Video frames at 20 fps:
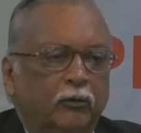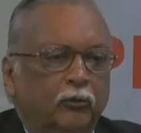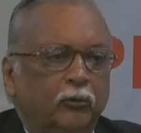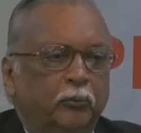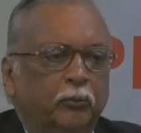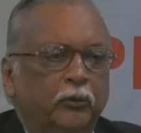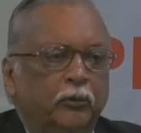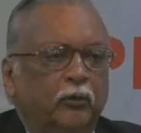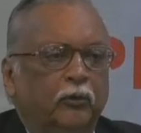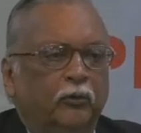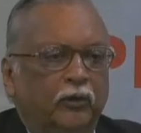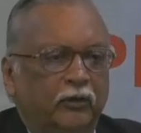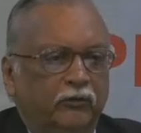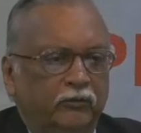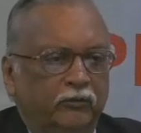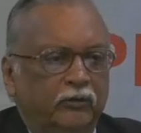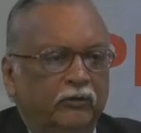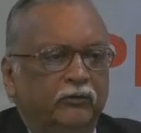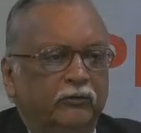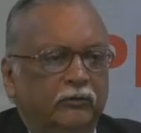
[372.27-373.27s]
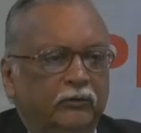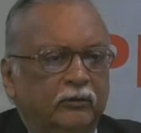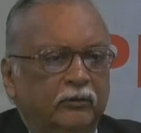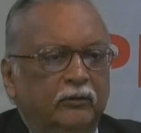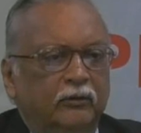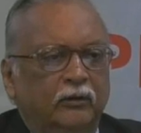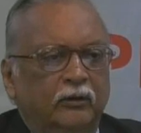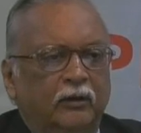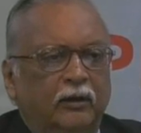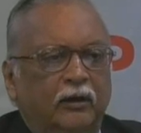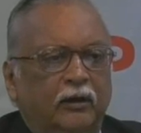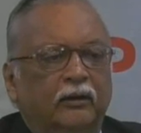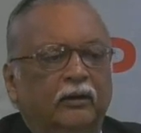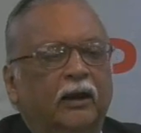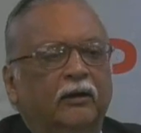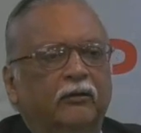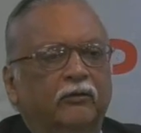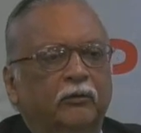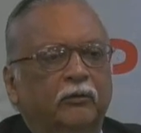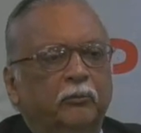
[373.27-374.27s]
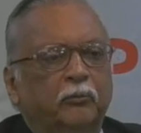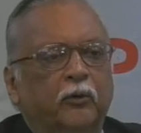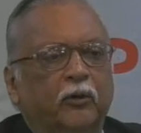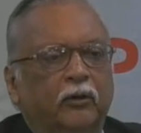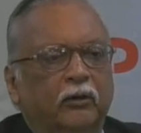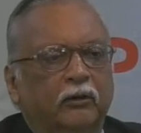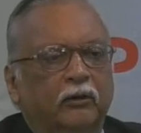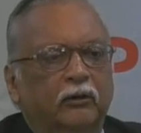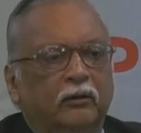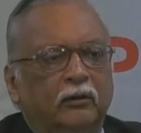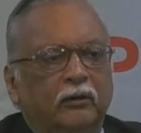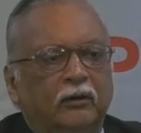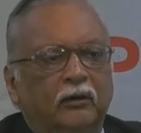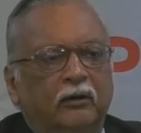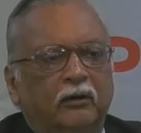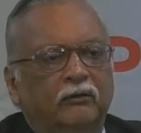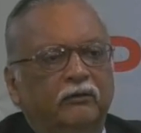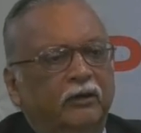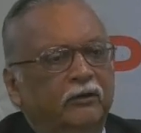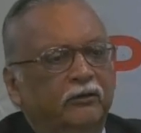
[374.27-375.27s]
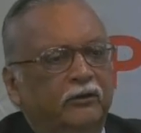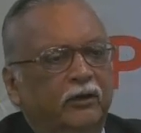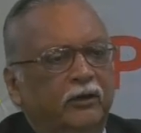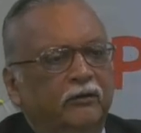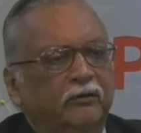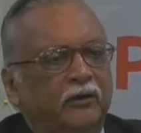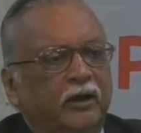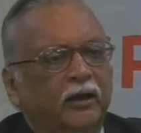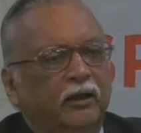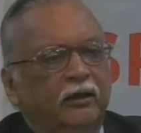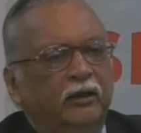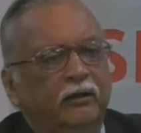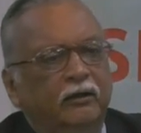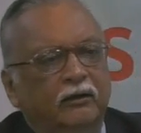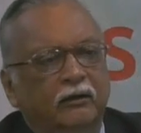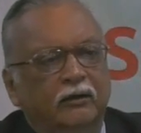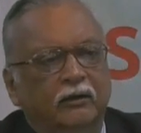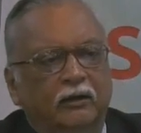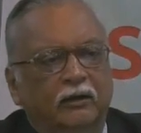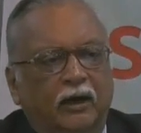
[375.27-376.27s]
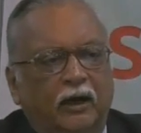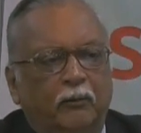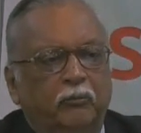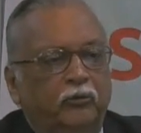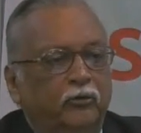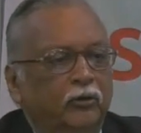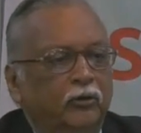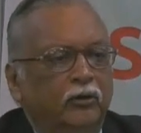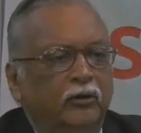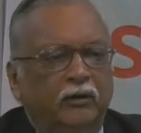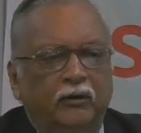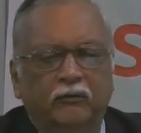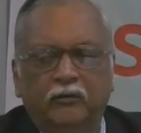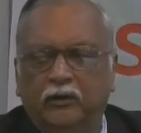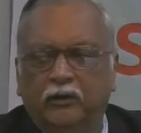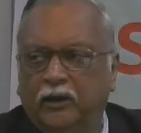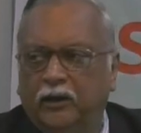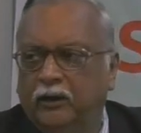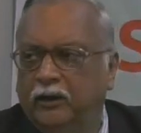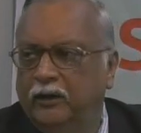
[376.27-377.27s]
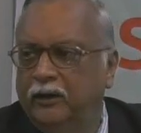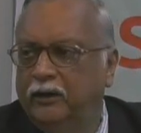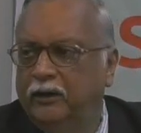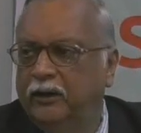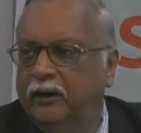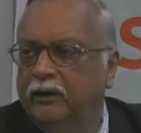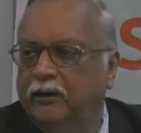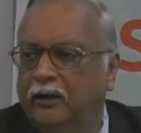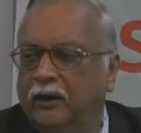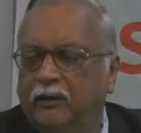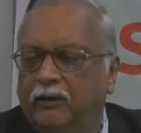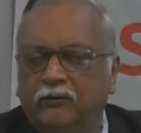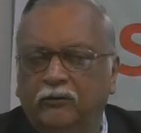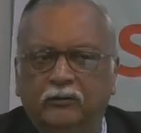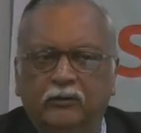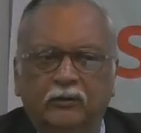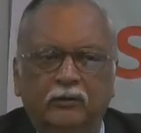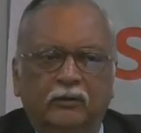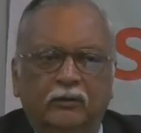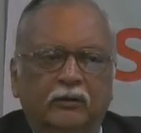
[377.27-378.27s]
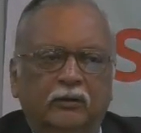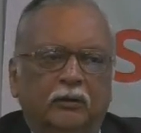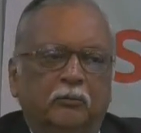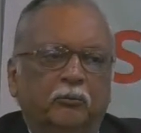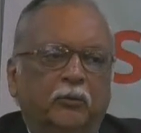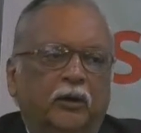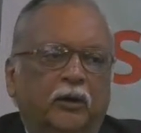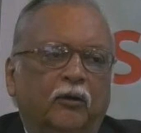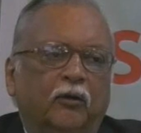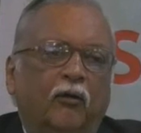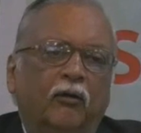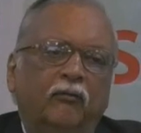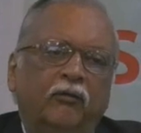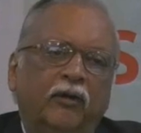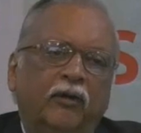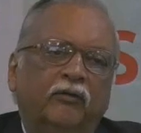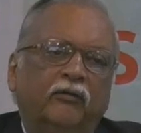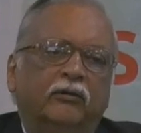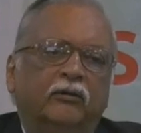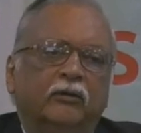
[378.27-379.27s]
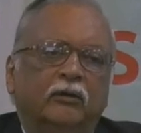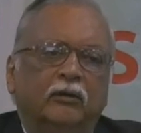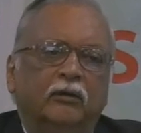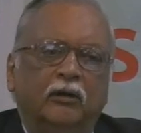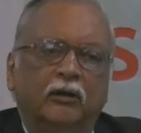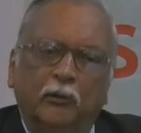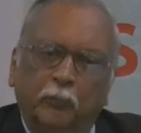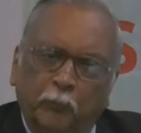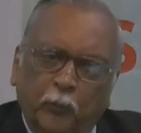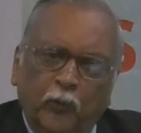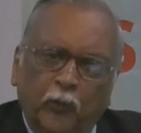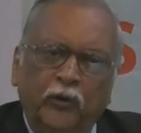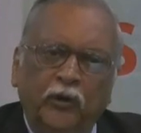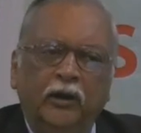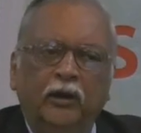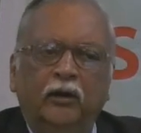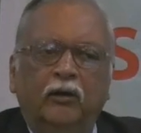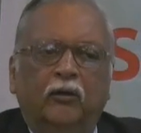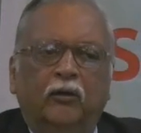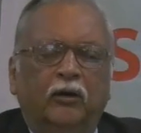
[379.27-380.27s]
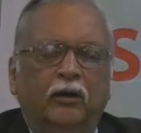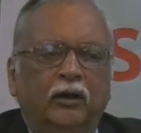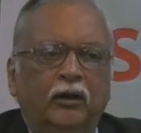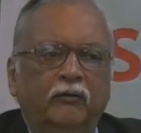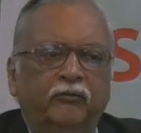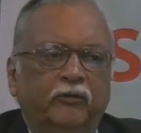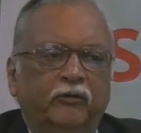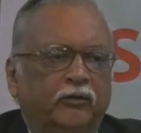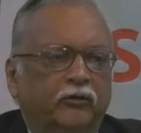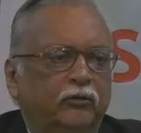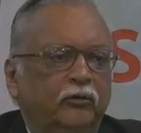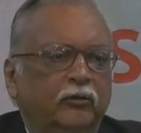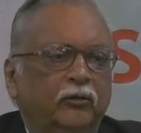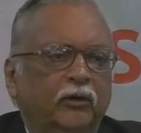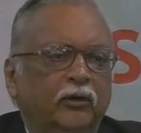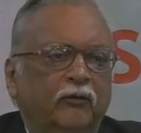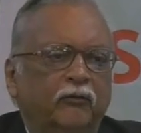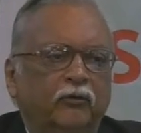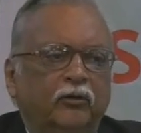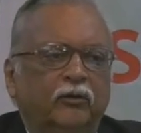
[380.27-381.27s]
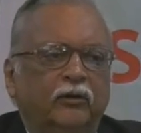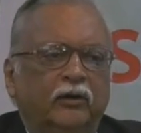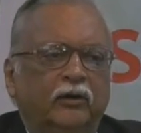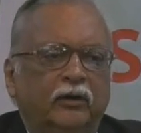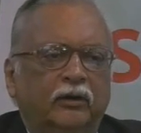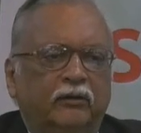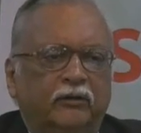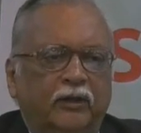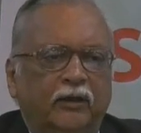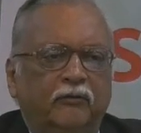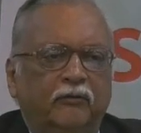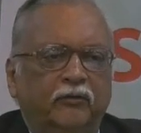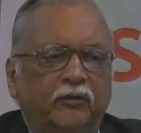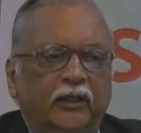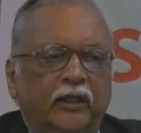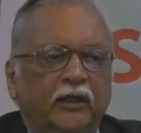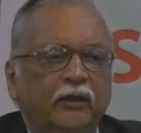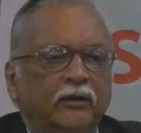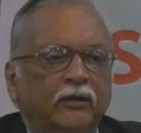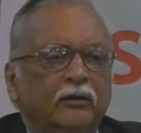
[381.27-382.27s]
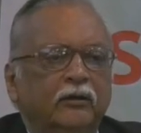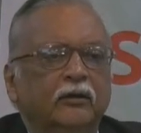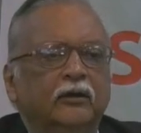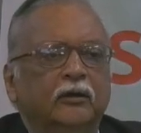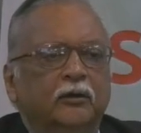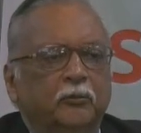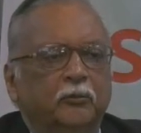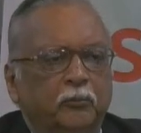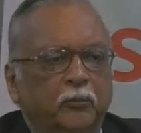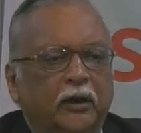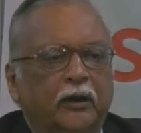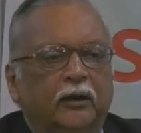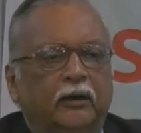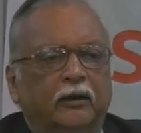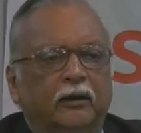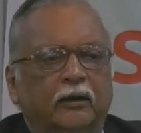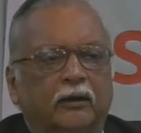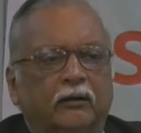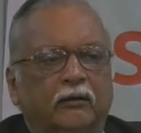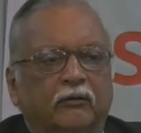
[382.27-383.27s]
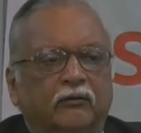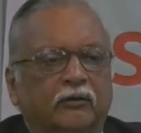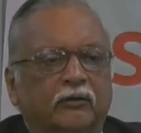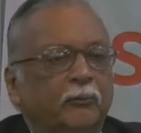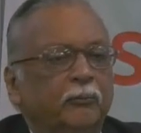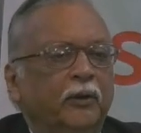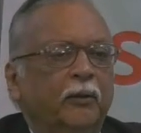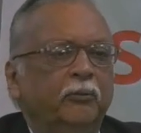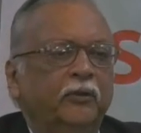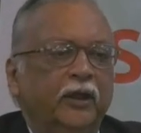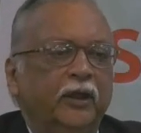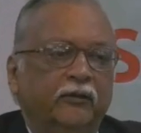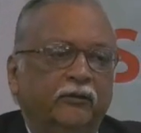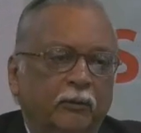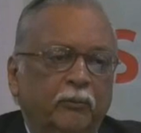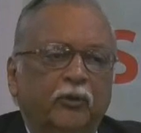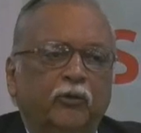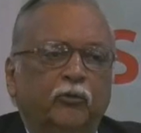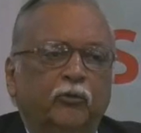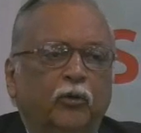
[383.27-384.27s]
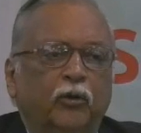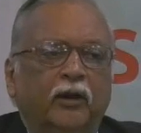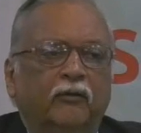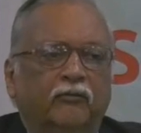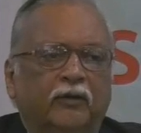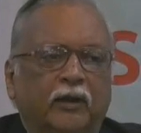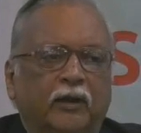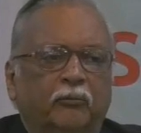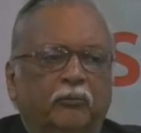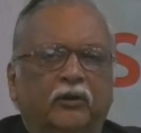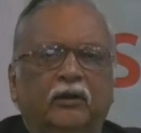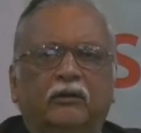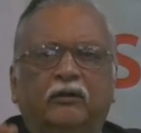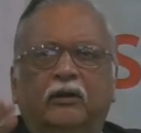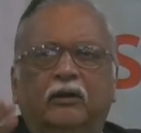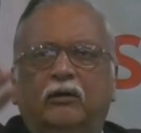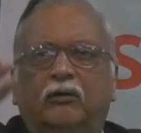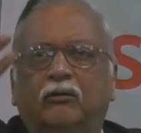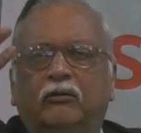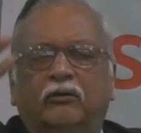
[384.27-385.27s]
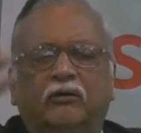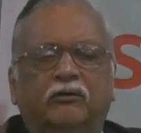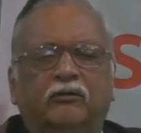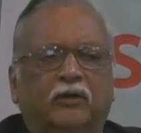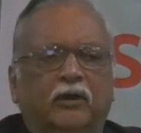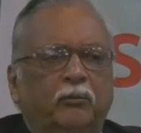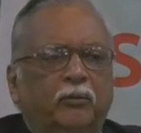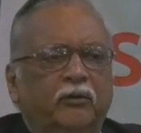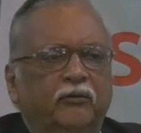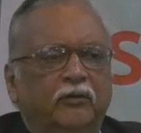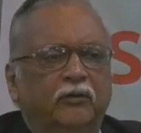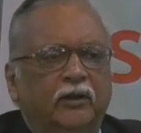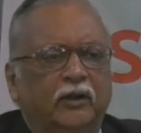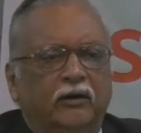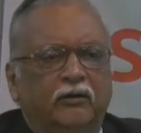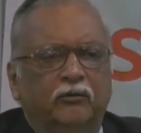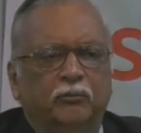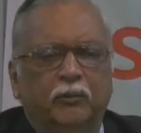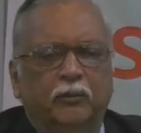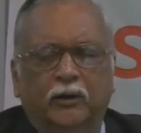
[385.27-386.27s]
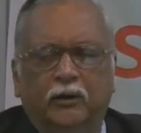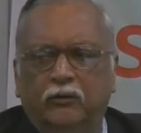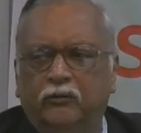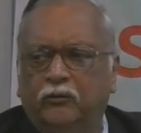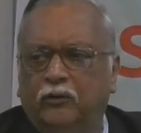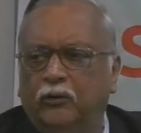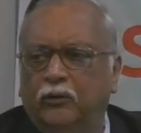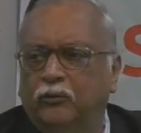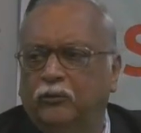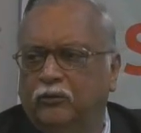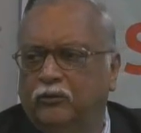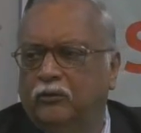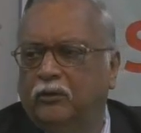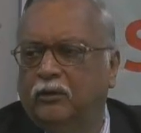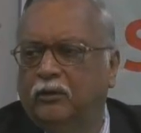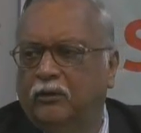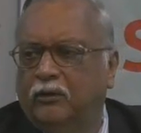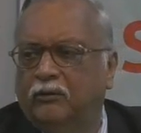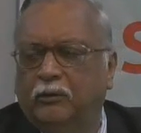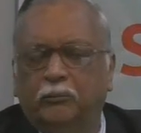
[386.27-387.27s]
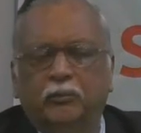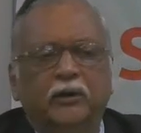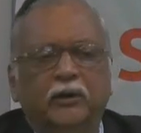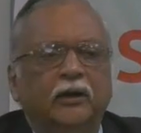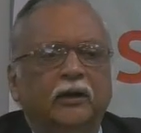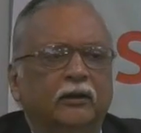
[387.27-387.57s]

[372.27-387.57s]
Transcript: rotations. That is important. Chest X-ray, I'm sure there will be a detailed class. But always report it in orderly fashion. You don't have to say anything. But sometimes the examiners won't have time. They say, no, just tell me whether it's not particular.